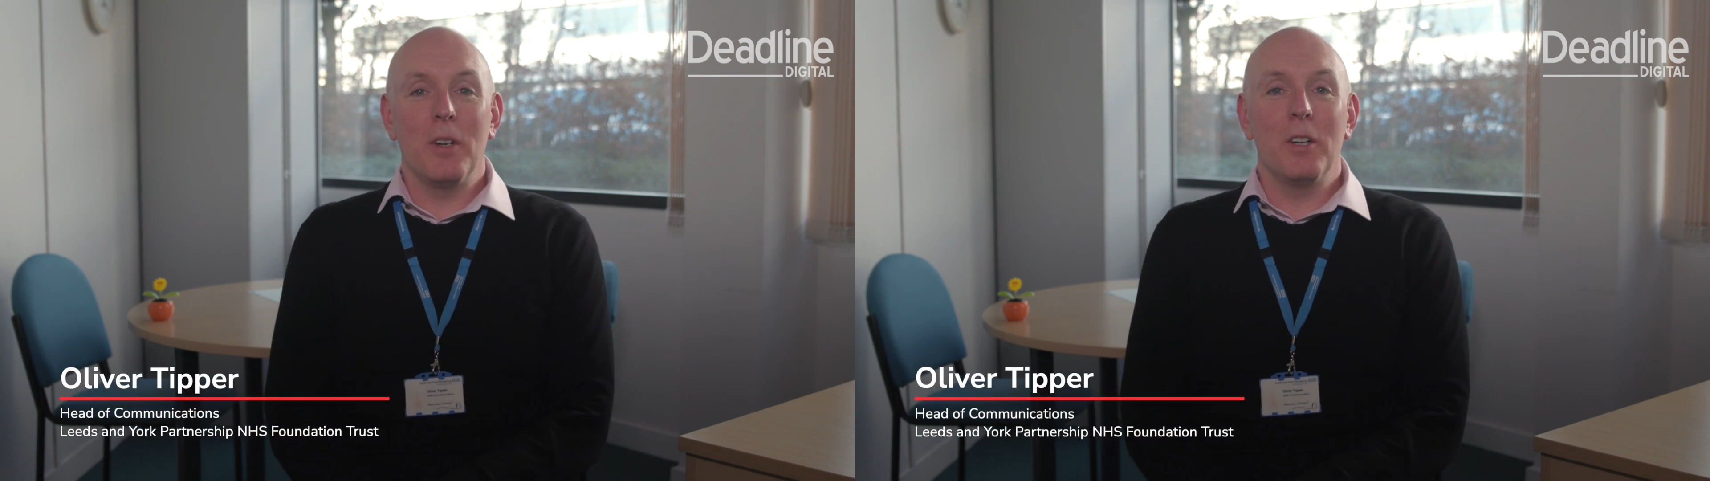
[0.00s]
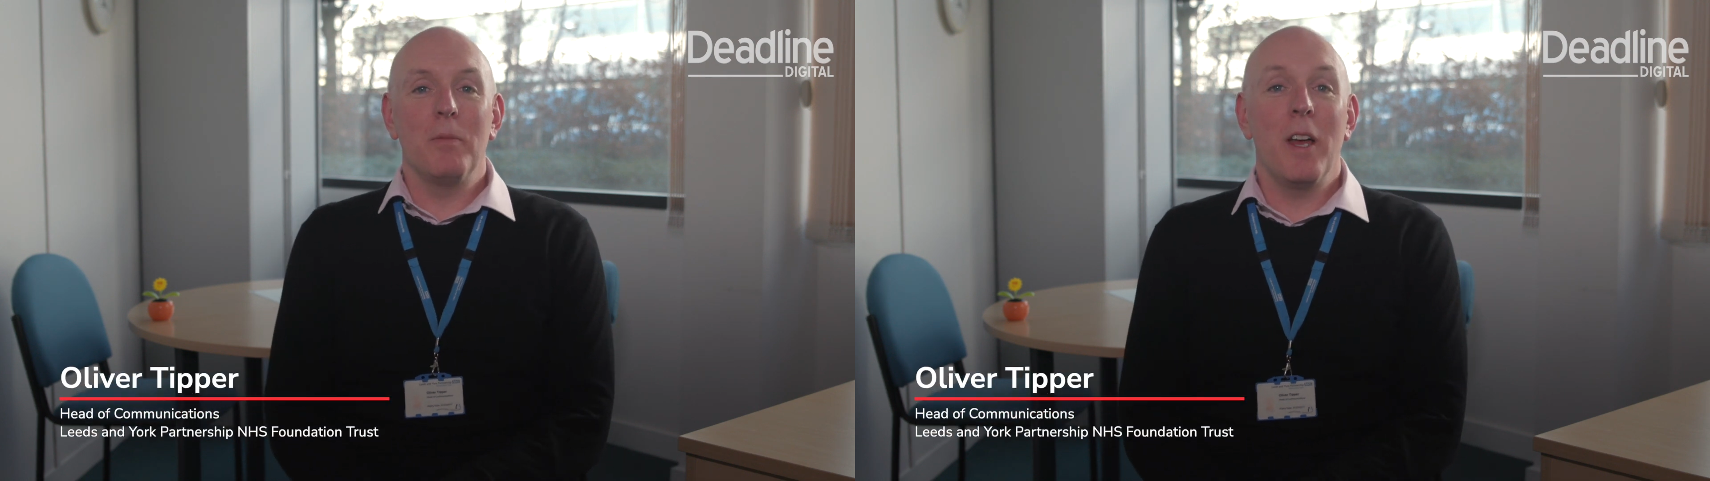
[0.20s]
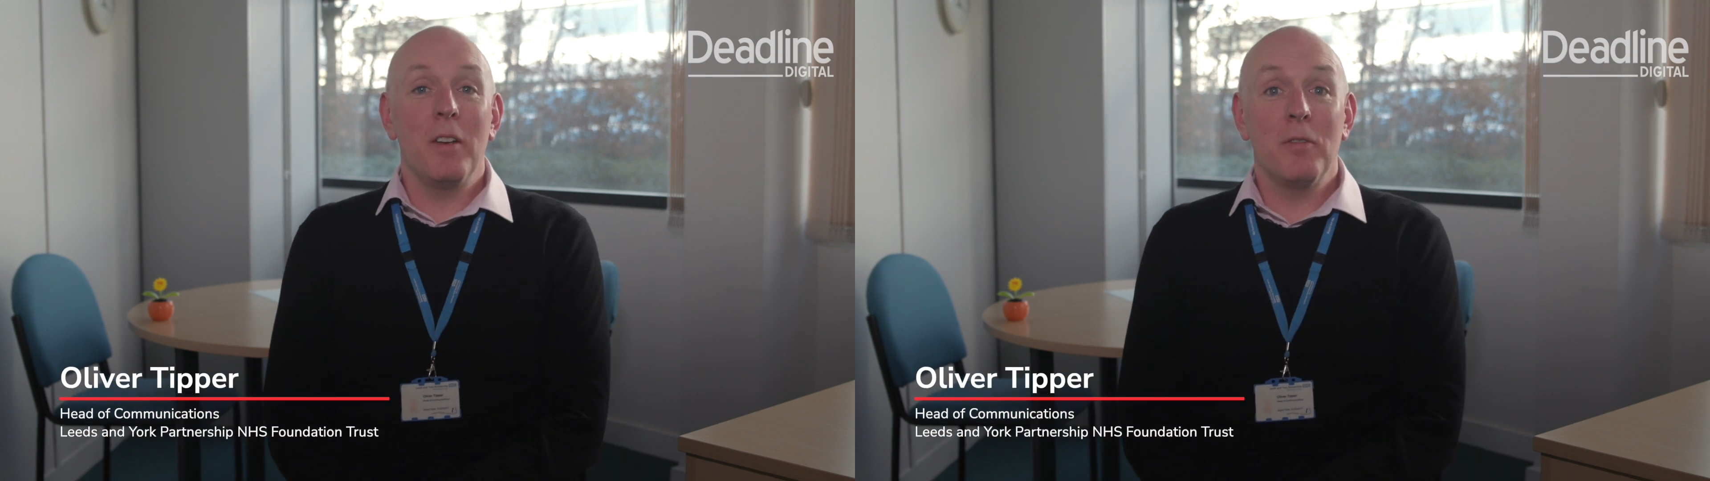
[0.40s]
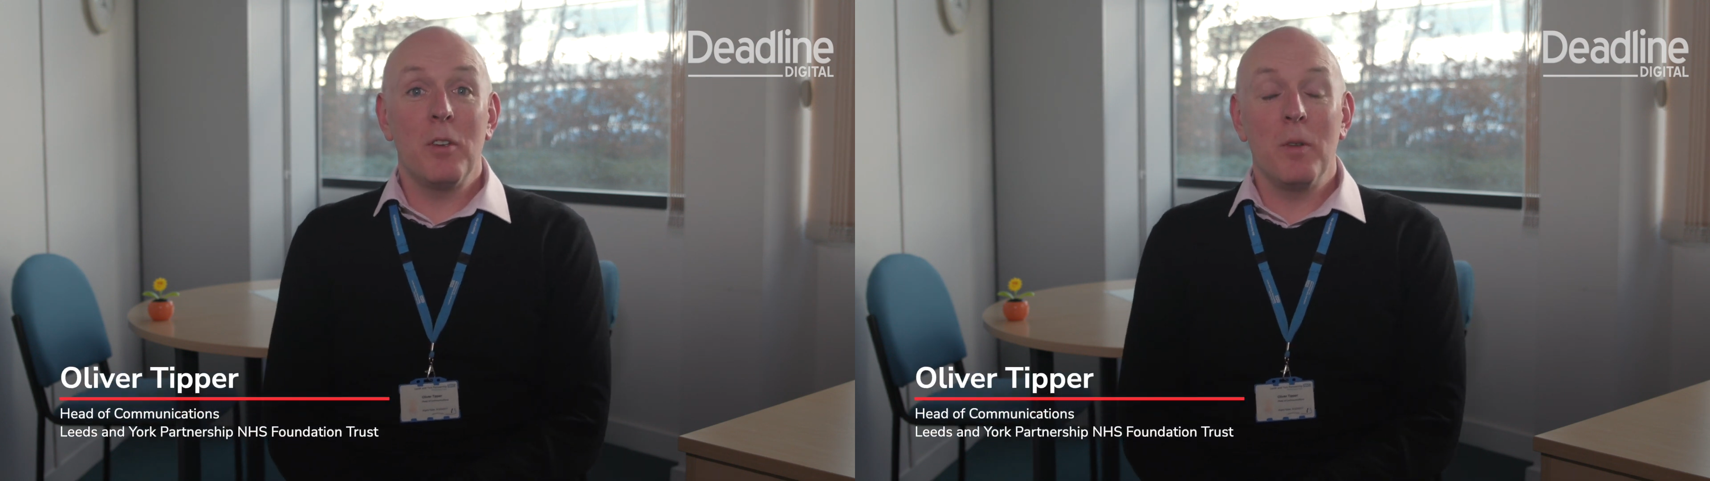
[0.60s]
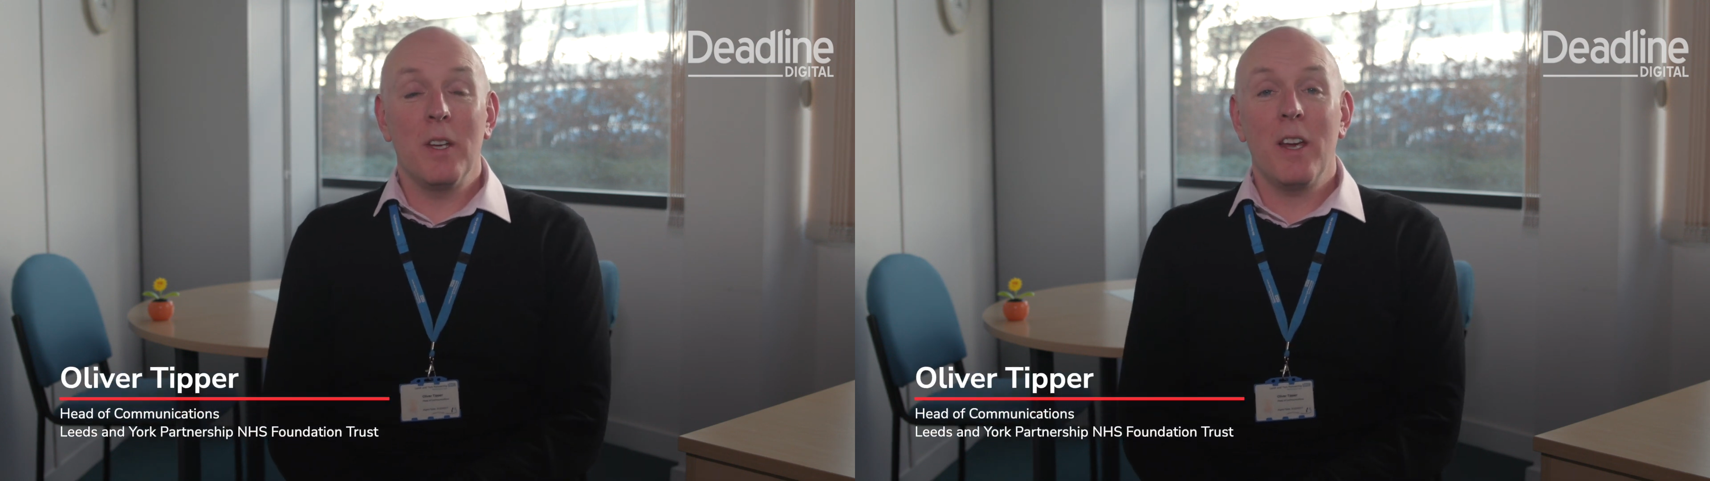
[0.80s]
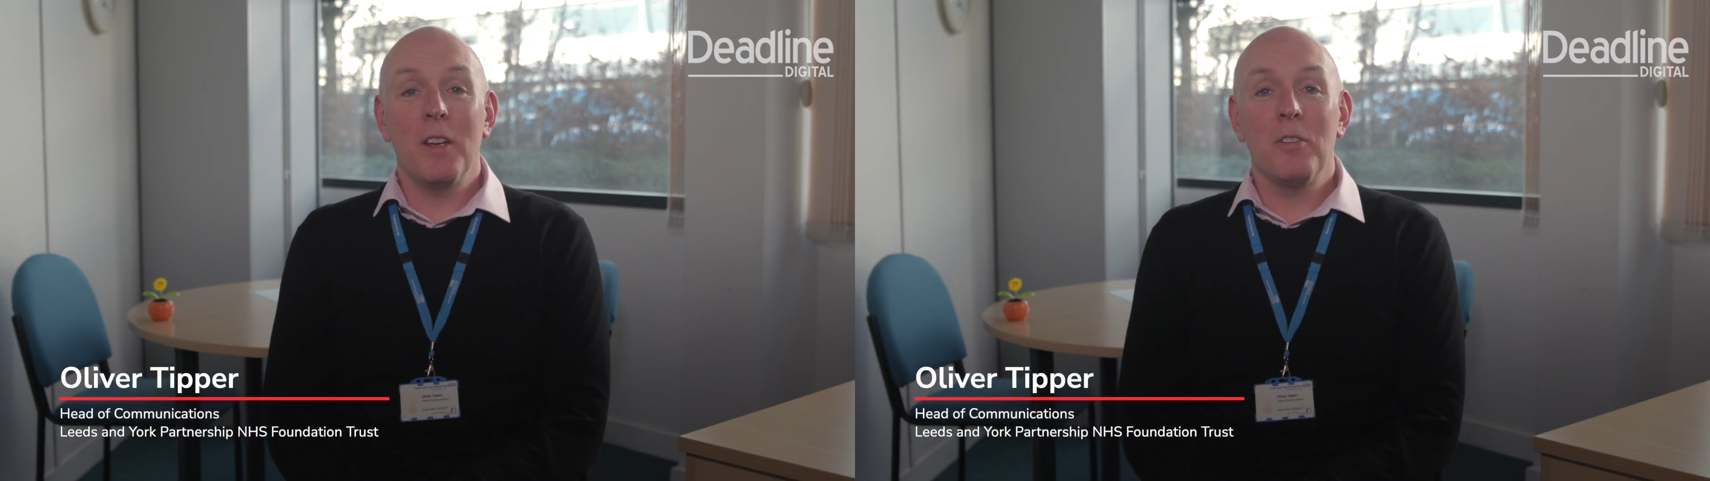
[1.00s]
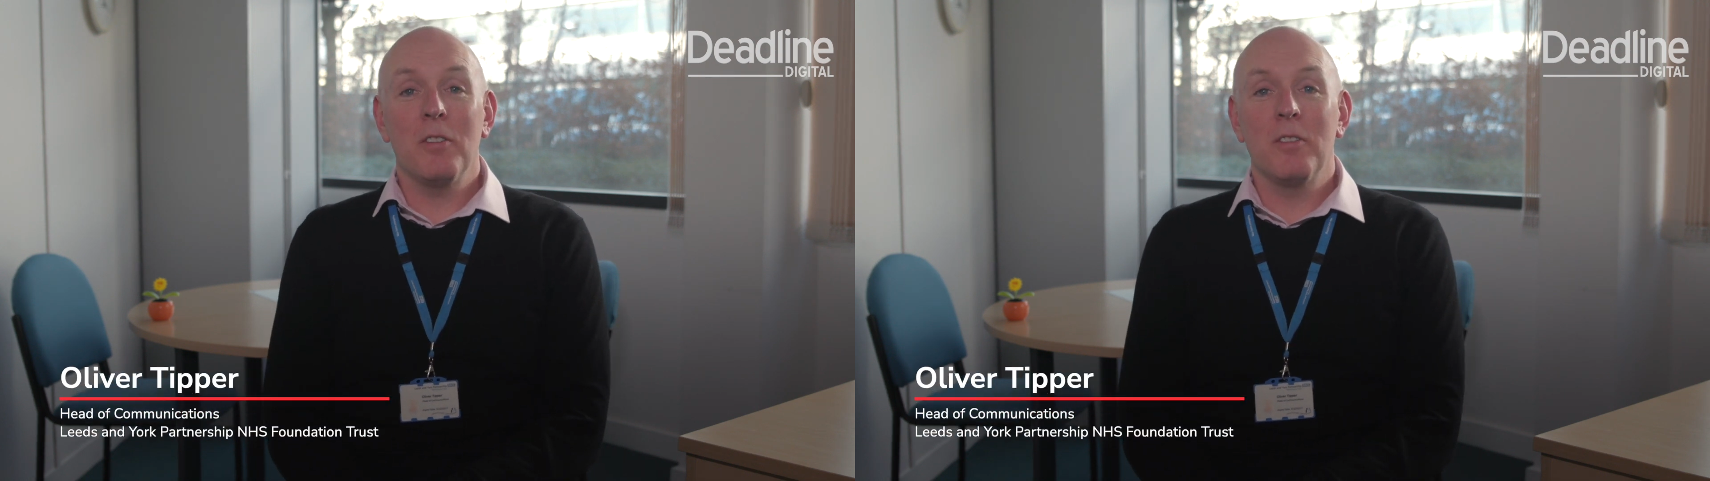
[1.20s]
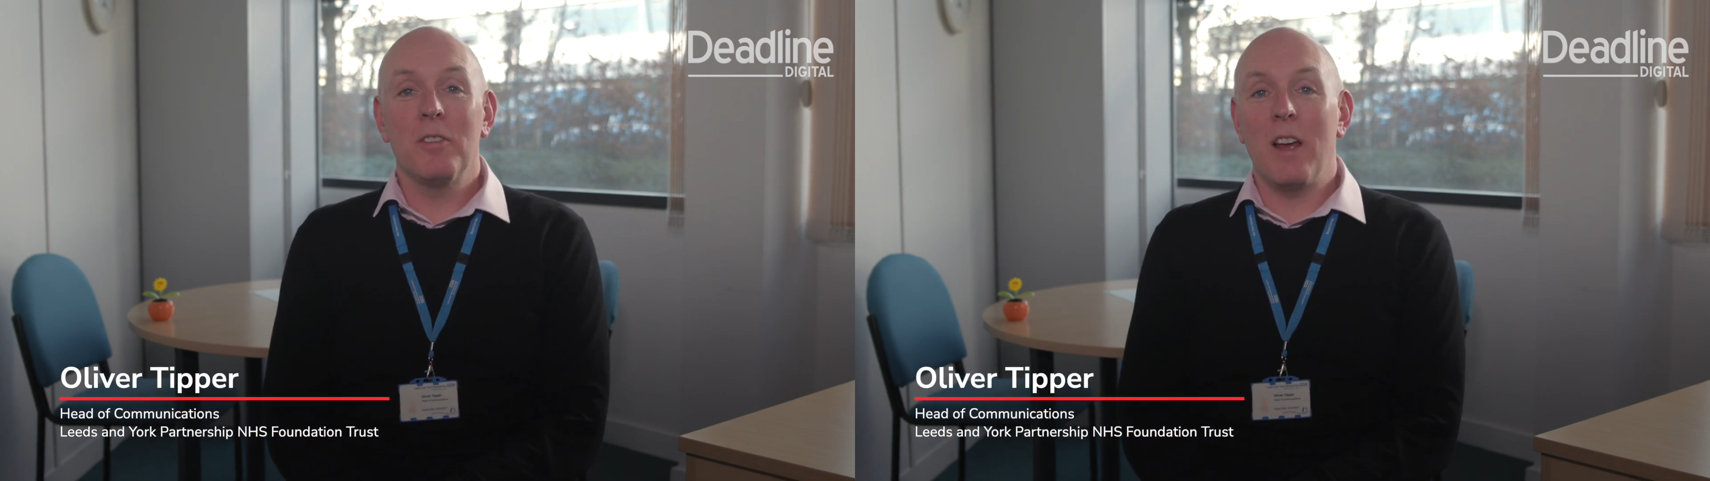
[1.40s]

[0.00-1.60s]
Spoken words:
I'm Head of Communications